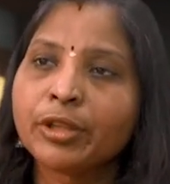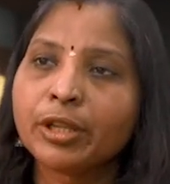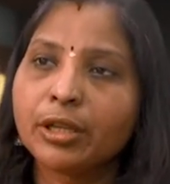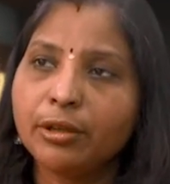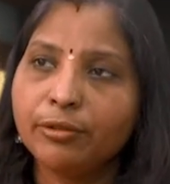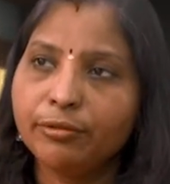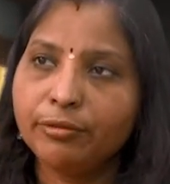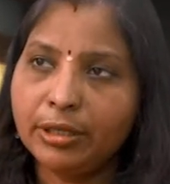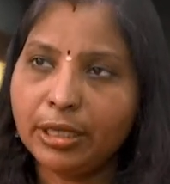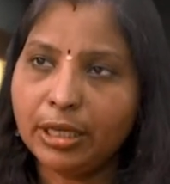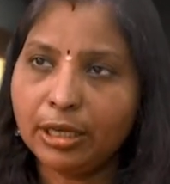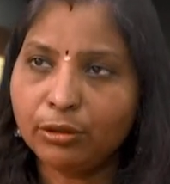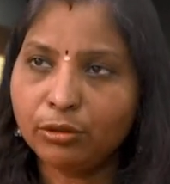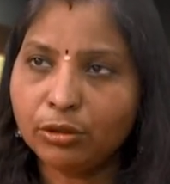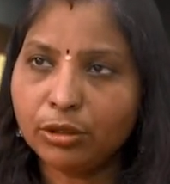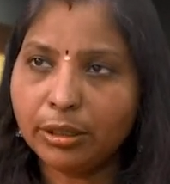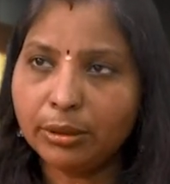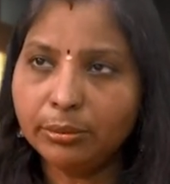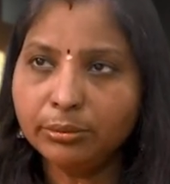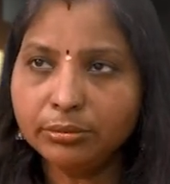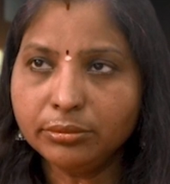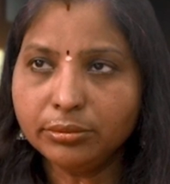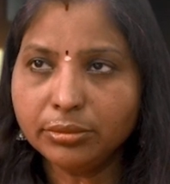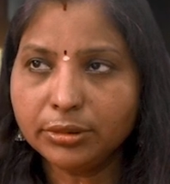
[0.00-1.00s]
we have
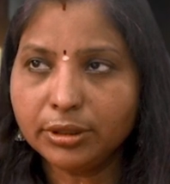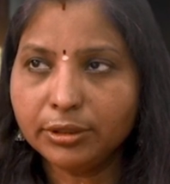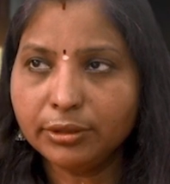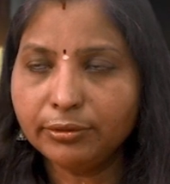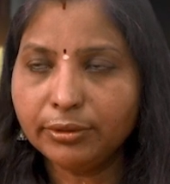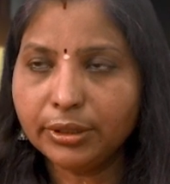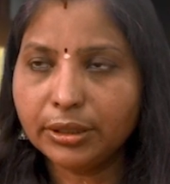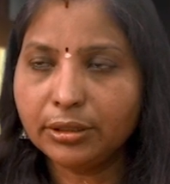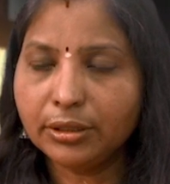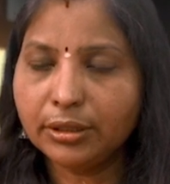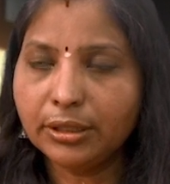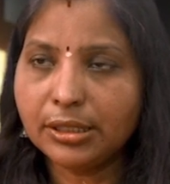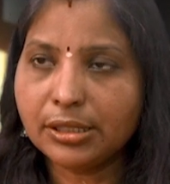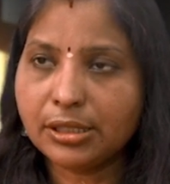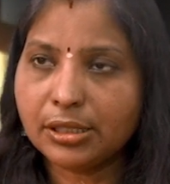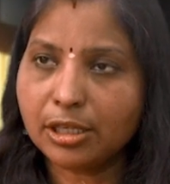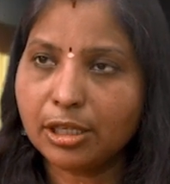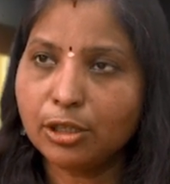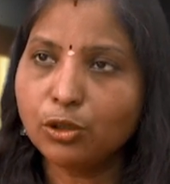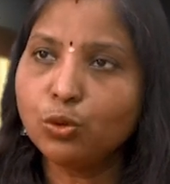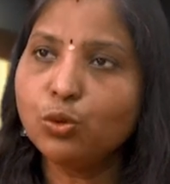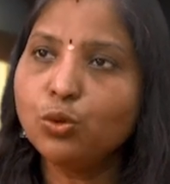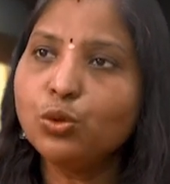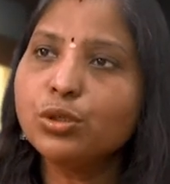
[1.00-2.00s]
come with this
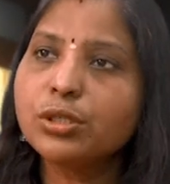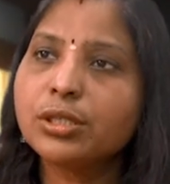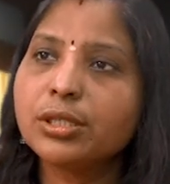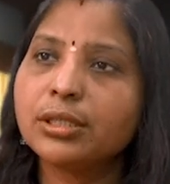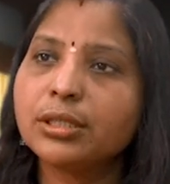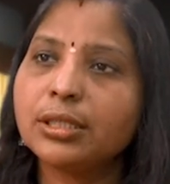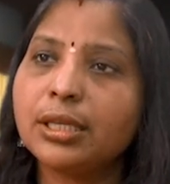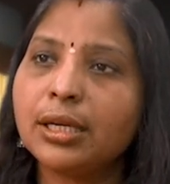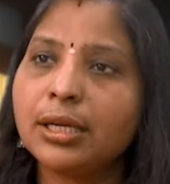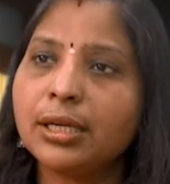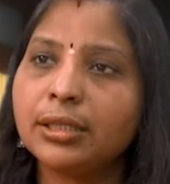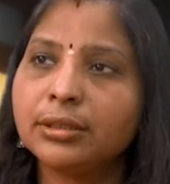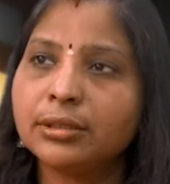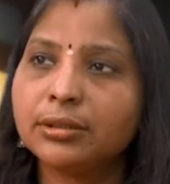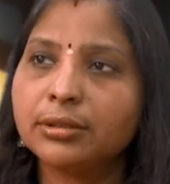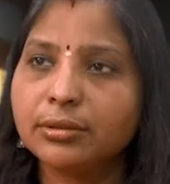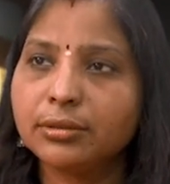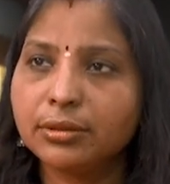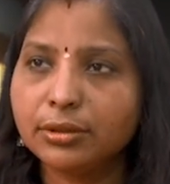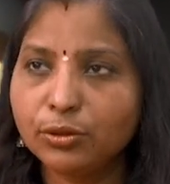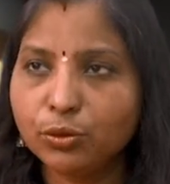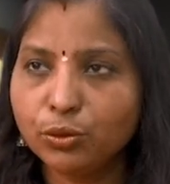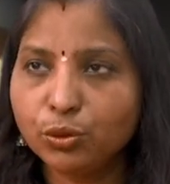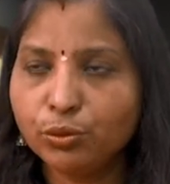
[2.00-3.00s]
conclusion that
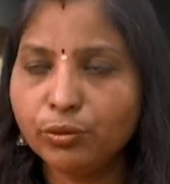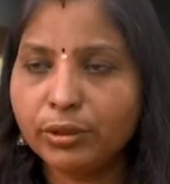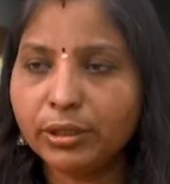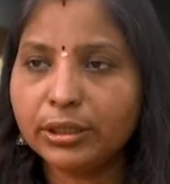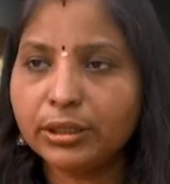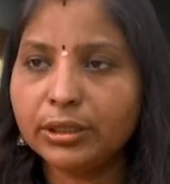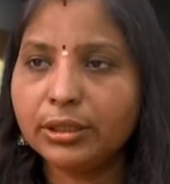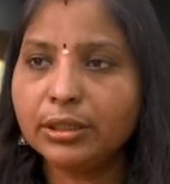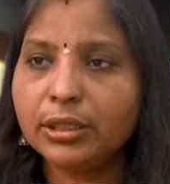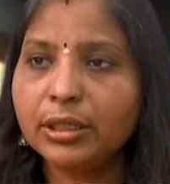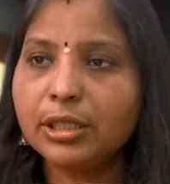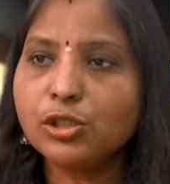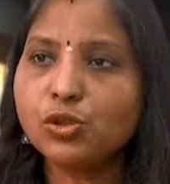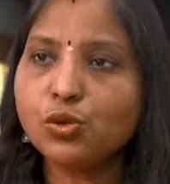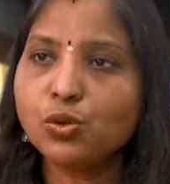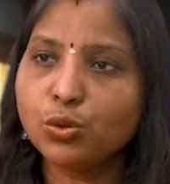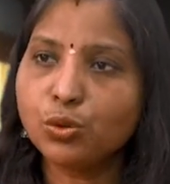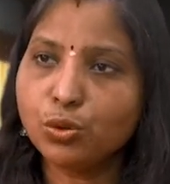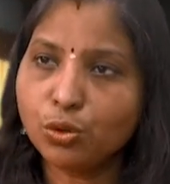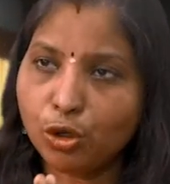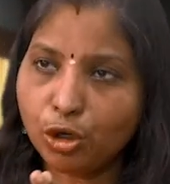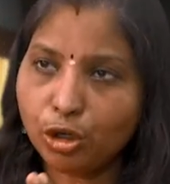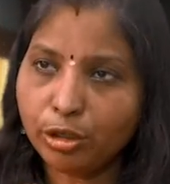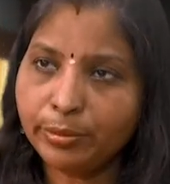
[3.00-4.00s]
Udvartana should
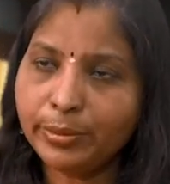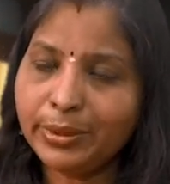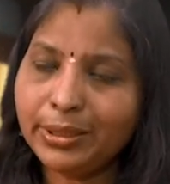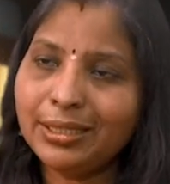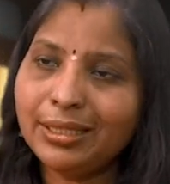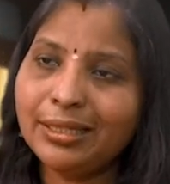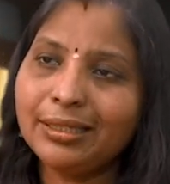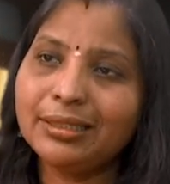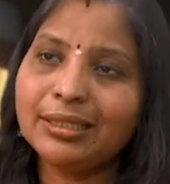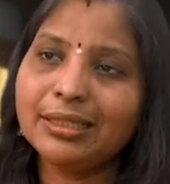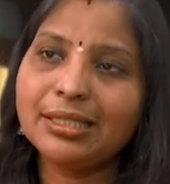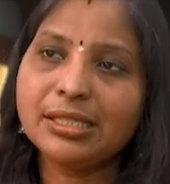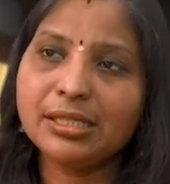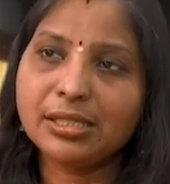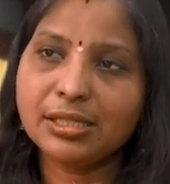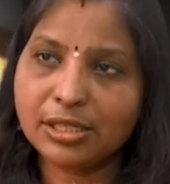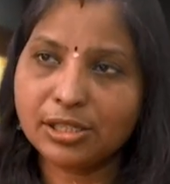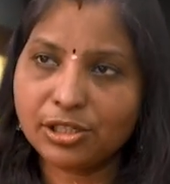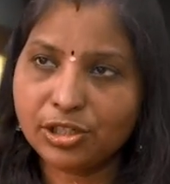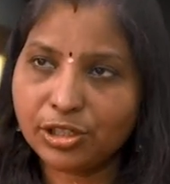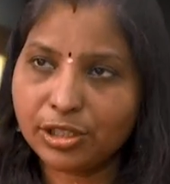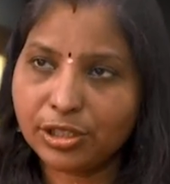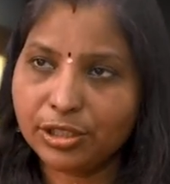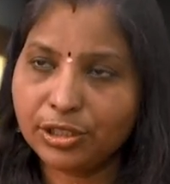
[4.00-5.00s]
not be done in
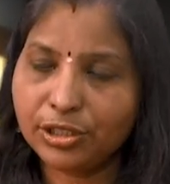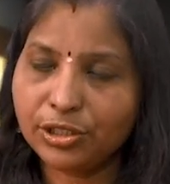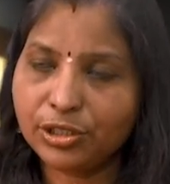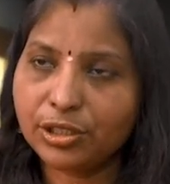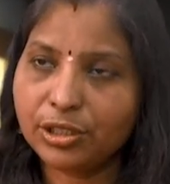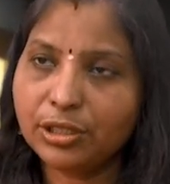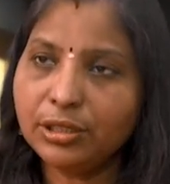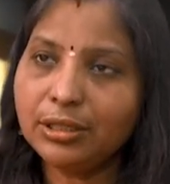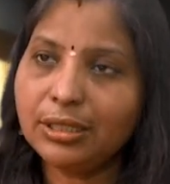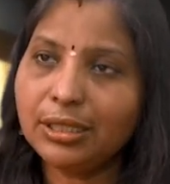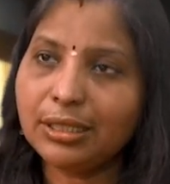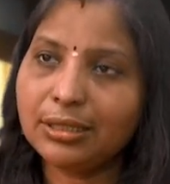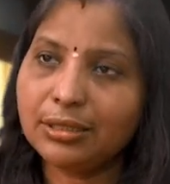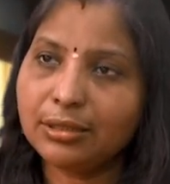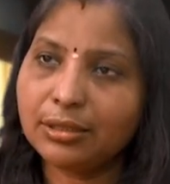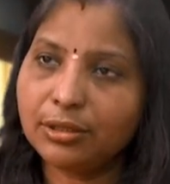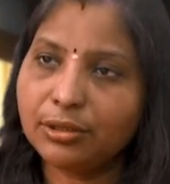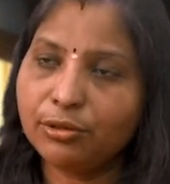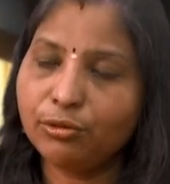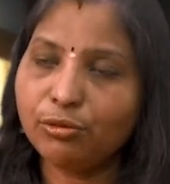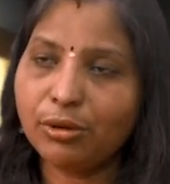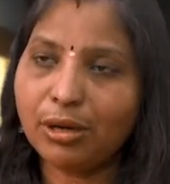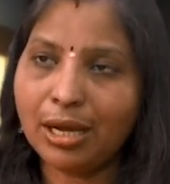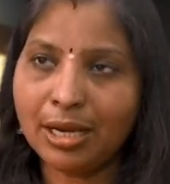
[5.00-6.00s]
such condition, that
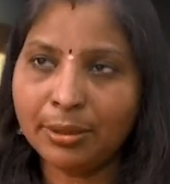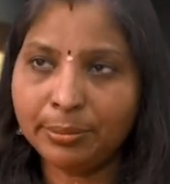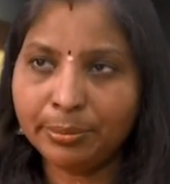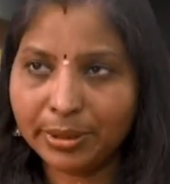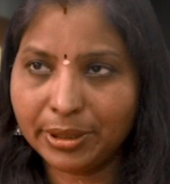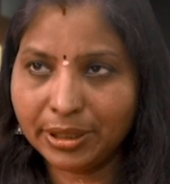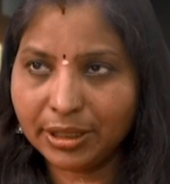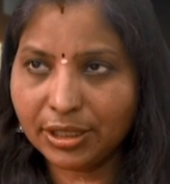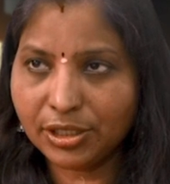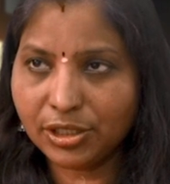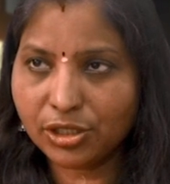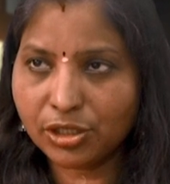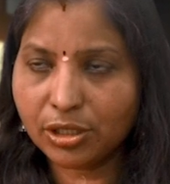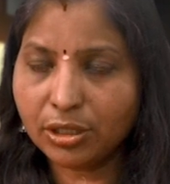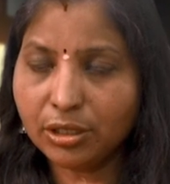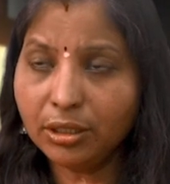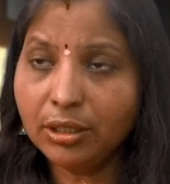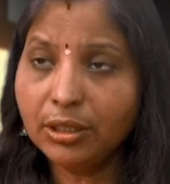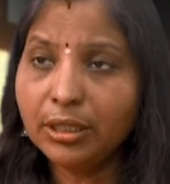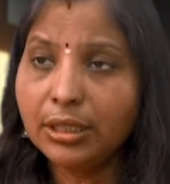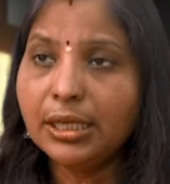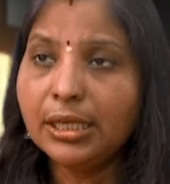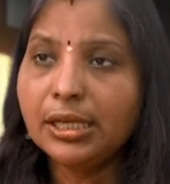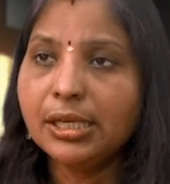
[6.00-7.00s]
hypertension,
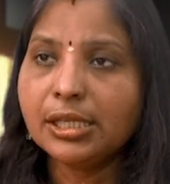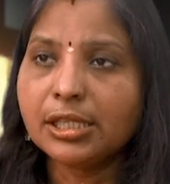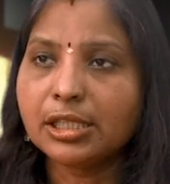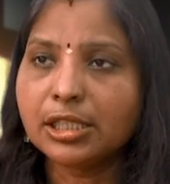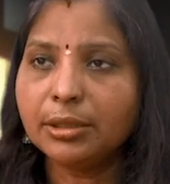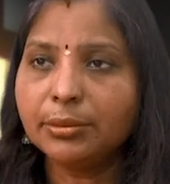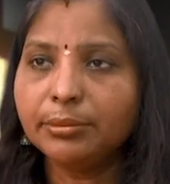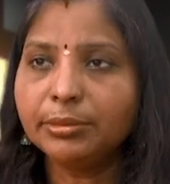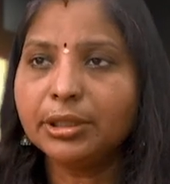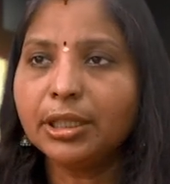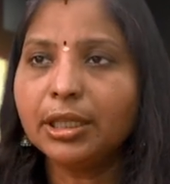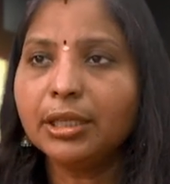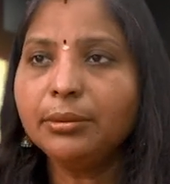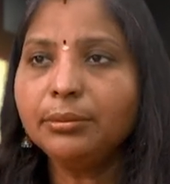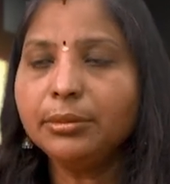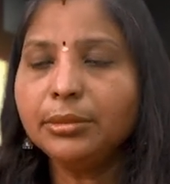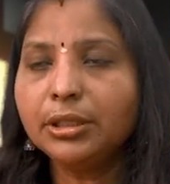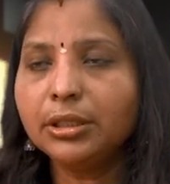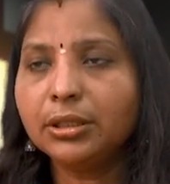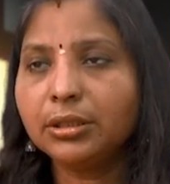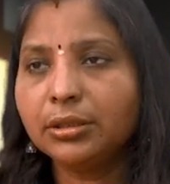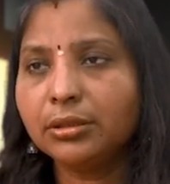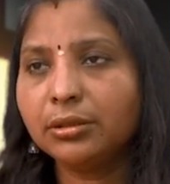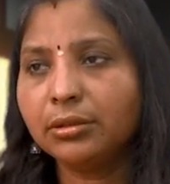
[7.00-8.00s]
sometimes
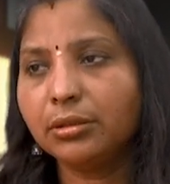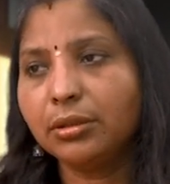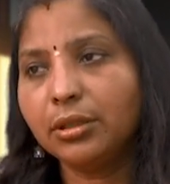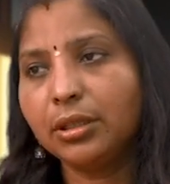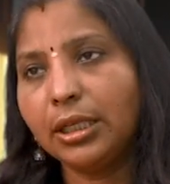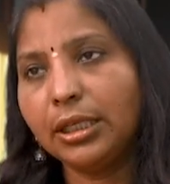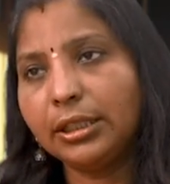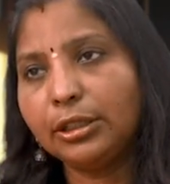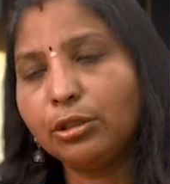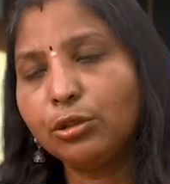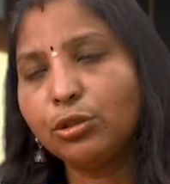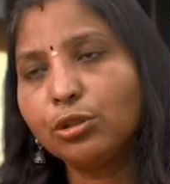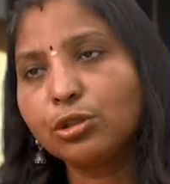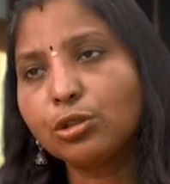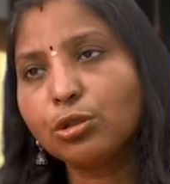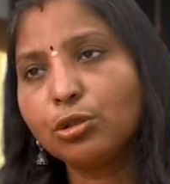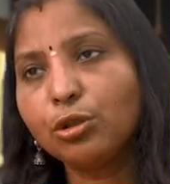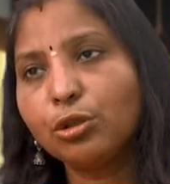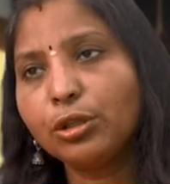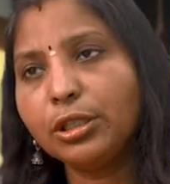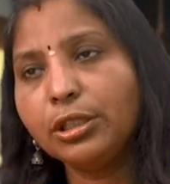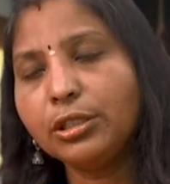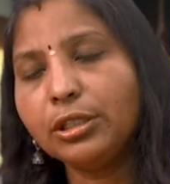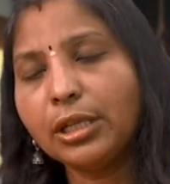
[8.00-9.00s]
the
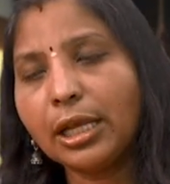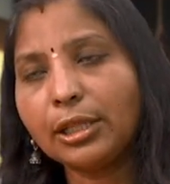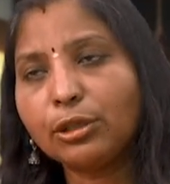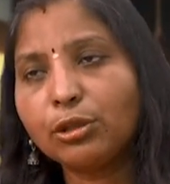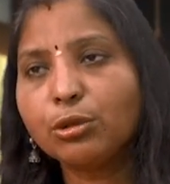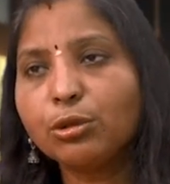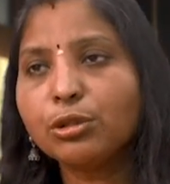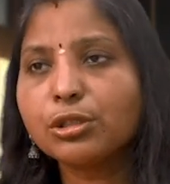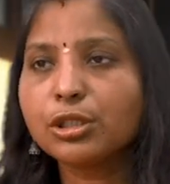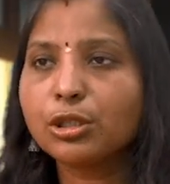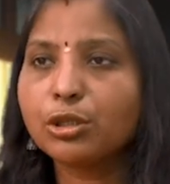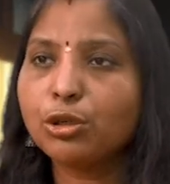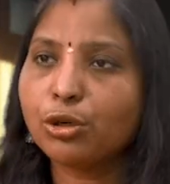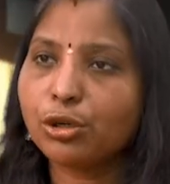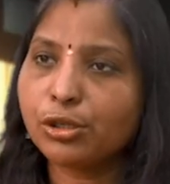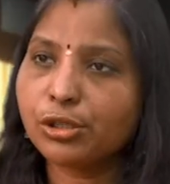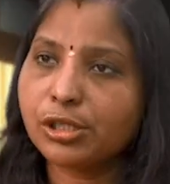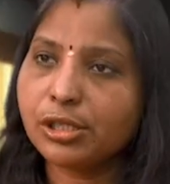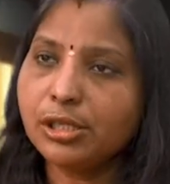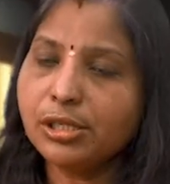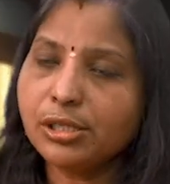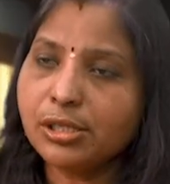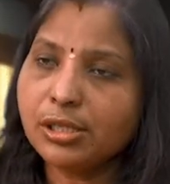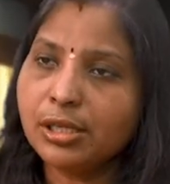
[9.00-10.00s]
in
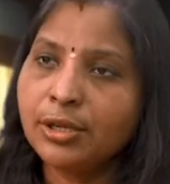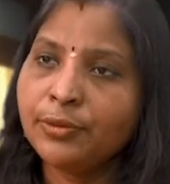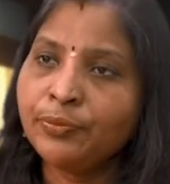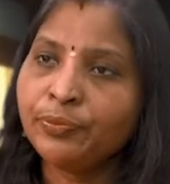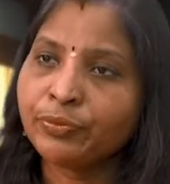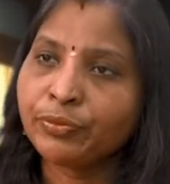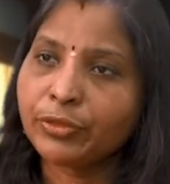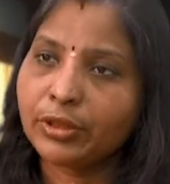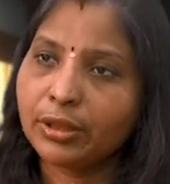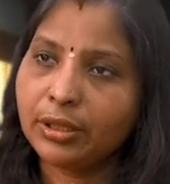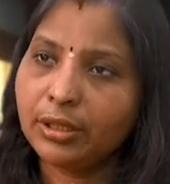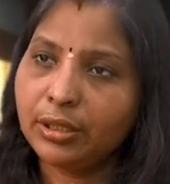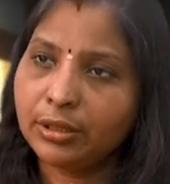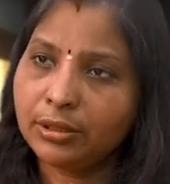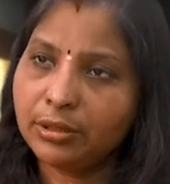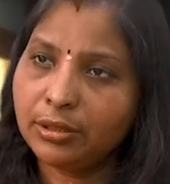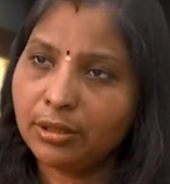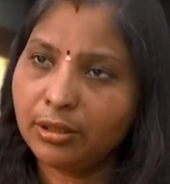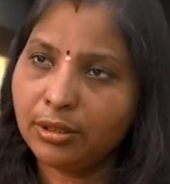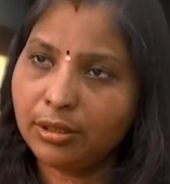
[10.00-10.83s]
atherosclerosis, the